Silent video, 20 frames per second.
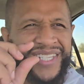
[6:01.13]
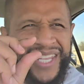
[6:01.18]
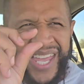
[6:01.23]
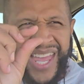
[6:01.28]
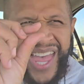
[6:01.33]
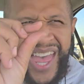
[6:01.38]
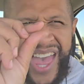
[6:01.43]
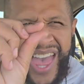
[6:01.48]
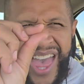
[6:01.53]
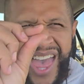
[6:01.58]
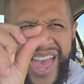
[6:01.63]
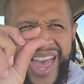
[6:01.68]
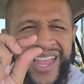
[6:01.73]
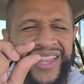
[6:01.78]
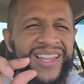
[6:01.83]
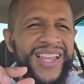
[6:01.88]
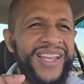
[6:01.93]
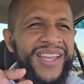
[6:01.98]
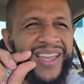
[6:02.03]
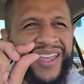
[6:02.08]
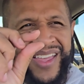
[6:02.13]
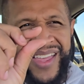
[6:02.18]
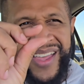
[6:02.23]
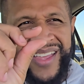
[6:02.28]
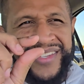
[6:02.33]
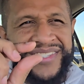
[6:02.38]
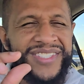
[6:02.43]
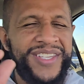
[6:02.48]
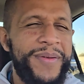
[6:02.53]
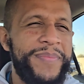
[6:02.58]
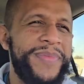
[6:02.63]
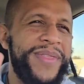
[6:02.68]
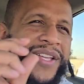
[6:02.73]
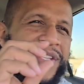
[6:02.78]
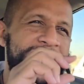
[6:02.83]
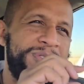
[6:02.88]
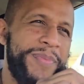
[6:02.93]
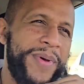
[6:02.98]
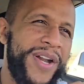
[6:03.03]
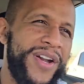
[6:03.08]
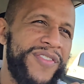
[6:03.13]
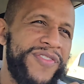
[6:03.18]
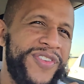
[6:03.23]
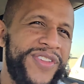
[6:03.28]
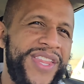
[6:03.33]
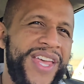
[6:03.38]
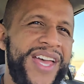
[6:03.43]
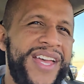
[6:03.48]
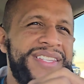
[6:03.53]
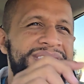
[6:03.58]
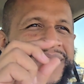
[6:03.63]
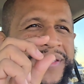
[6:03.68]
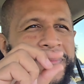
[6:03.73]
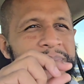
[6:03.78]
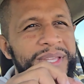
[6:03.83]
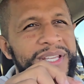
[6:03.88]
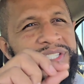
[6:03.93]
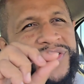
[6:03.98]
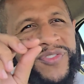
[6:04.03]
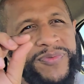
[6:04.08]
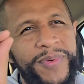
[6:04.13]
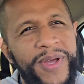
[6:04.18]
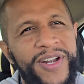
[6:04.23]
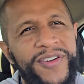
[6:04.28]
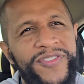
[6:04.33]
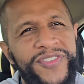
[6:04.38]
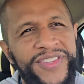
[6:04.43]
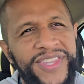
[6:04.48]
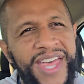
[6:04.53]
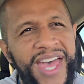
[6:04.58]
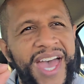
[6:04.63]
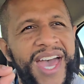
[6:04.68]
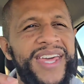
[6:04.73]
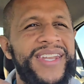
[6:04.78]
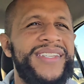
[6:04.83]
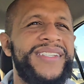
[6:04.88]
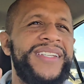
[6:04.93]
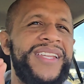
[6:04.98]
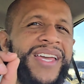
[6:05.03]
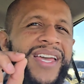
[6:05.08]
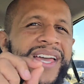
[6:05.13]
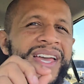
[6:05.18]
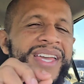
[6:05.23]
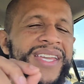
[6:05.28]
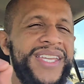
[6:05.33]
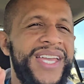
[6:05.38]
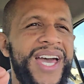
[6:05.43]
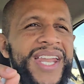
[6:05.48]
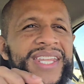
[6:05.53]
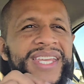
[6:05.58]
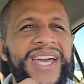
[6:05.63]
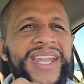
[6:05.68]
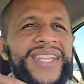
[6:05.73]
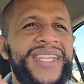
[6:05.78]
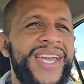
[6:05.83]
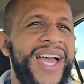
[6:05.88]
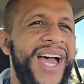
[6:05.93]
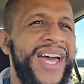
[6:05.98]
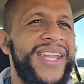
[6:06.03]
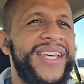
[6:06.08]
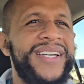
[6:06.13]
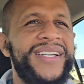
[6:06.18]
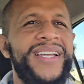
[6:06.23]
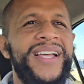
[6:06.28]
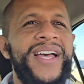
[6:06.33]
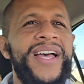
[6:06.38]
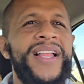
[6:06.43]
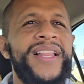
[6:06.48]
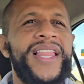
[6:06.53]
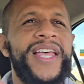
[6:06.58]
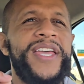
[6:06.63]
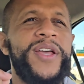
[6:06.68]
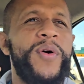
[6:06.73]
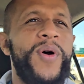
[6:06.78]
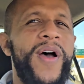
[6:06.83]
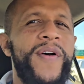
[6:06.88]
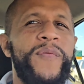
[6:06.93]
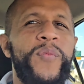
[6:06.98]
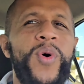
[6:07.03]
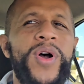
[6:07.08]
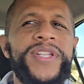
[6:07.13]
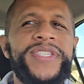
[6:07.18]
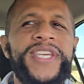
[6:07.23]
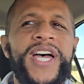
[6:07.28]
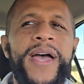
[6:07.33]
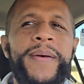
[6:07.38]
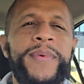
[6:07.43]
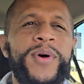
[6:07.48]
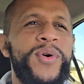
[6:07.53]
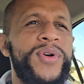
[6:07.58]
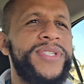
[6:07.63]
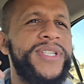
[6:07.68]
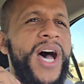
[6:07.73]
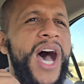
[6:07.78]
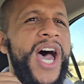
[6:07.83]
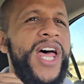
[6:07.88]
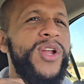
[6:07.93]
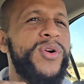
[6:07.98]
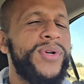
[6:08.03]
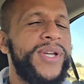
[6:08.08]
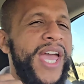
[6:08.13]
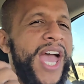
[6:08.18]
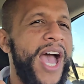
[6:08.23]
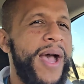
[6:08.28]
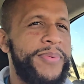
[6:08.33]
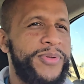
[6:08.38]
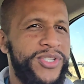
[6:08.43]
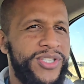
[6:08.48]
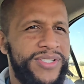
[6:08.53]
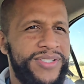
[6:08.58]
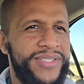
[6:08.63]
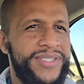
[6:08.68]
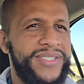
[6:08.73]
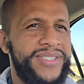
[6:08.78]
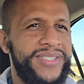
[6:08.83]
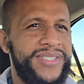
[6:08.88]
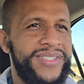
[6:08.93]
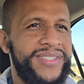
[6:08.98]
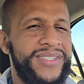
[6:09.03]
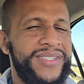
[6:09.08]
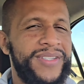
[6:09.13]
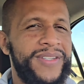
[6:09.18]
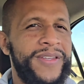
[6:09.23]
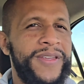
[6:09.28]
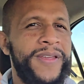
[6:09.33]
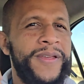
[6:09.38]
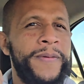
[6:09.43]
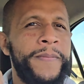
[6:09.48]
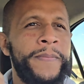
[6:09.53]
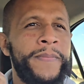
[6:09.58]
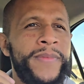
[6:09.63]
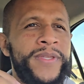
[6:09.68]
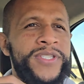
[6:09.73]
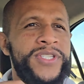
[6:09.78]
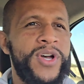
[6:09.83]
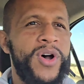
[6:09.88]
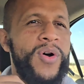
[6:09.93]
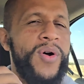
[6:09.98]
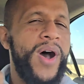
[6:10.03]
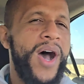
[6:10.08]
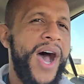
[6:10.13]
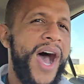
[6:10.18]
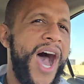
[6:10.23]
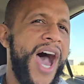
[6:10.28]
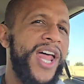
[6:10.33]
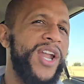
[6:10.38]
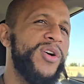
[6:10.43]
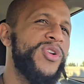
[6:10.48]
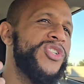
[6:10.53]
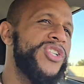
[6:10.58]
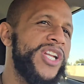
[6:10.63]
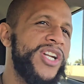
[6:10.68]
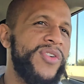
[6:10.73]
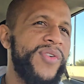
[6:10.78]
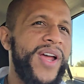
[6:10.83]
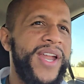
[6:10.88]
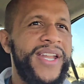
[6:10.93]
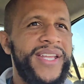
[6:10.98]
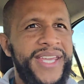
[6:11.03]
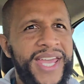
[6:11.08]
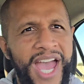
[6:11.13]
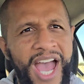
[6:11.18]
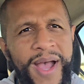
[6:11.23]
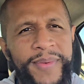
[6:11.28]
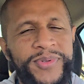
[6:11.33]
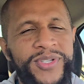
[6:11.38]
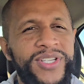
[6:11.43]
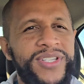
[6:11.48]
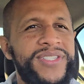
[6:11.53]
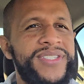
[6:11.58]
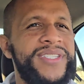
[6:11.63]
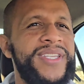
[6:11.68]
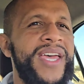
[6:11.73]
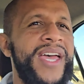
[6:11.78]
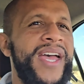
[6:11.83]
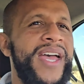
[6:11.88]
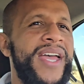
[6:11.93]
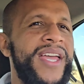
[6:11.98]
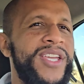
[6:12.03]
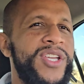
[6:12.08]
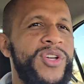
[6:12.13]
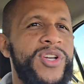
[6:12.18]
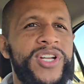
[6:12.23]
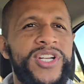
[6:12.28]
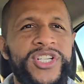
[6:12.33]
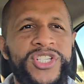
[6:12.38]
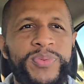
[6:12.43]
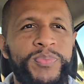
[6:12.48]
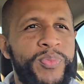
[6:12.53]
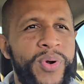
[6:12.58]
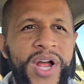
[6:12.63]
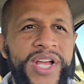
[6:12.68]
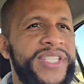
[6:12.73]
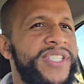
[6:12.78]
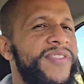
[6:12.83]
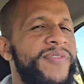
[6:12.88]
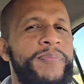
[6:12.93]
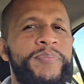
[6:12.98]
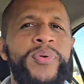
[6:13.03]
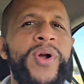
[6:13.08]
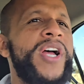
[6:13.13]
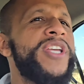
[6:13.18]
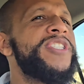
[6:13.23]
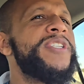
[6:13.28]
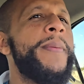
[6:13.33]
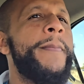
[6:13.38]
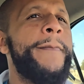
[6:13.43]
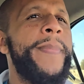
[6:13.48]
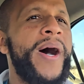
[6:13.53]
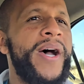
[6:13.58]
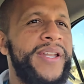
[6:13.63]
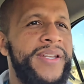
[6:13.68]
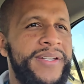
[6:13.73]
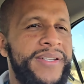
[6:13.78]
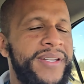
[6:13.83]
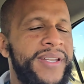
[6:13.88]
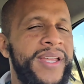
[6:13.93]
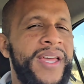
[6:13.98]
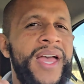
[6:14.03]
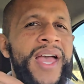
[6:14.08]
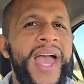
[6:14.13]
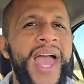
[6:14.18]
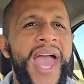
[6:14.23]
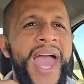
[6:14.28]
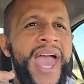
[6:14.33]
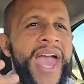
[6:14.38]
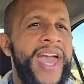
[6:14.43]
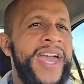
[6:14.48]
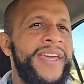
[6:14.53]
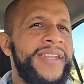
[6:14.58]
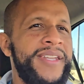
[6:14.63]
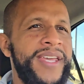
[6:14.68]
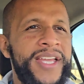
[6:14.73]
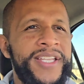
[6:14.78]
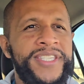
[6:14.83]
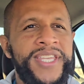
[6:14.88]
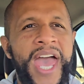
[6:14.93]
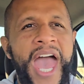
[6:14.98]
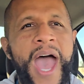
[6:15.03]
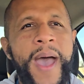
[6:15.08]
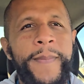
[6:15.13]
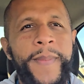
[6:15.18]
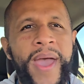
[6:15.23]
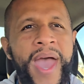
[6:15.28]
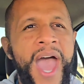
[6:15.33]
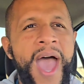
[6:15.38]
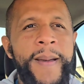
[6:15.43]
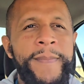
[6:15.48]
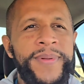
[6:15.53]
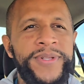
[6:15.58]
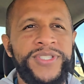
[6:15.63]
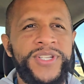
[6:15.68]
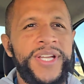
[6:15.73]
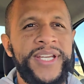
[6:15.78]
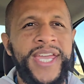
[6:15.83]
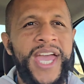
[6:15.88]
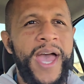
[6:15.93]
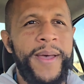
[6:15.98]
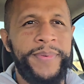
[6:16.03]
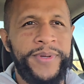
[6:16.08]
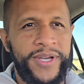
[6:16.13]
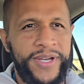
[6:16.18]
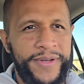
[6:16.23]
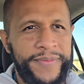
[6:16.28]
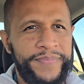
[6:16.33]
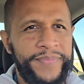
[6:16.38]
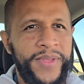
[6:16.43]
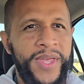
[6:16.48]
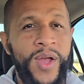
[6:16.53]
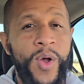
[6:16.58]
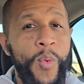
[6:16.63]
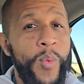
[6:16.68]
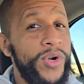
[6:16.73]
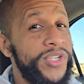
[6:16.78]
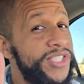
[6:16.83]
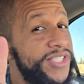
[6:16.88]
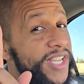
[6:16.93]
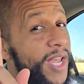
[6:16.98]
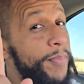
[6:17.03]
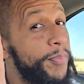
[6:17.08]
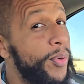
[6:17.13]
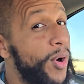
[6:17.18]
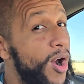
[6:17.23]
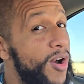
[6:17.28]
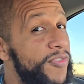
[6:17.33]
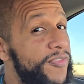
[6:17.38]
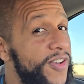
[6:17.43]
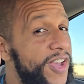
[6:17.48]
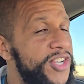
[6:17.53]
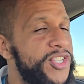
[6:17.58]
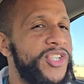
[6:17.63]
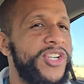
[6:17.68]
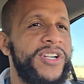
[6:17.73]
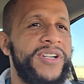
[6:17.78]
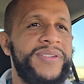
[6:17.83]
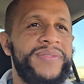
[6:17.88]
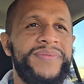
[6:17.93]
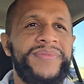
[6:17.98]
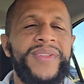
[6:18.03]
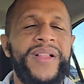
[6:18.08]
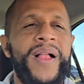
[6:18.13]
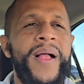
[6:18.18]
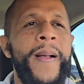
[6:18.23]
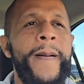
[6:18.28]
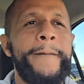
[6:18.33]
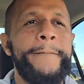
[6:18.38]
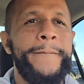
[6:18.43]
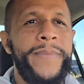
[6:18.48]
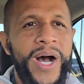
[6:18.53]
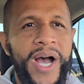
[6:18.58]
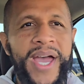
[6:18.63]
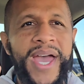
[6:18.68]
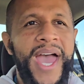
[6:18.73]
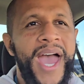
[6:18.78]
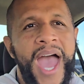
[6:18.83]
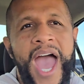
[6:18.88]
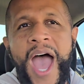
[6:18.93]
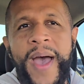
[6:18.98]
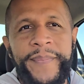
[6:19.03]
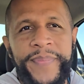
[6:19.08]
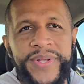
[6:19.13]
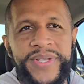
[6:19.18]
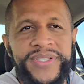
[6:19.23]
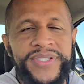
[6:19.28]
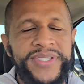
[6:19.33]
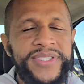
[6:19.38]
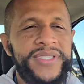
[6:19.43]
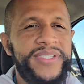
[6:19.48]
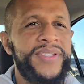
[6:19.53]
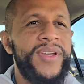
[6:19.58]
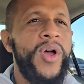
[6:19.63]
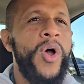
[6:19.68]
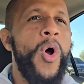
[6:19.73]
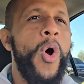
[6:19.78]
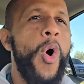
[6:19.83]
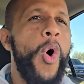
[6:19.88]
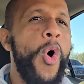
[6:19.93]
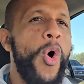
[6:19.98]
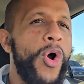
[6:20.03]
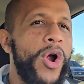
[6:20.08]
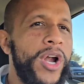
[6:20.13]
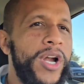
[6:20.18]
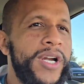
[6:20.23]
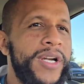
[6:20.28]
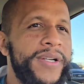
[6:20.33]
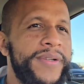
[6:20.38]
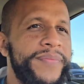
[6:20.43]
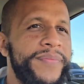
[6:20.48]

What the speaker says: It's like, some things are better for this, some things are better for that, and yada, yada, yada. Like, at one time, it was auto captions. So, auto-generated captions, you can just press a button, and it happens on CapCut, which is a pro feature, but it happens. Or,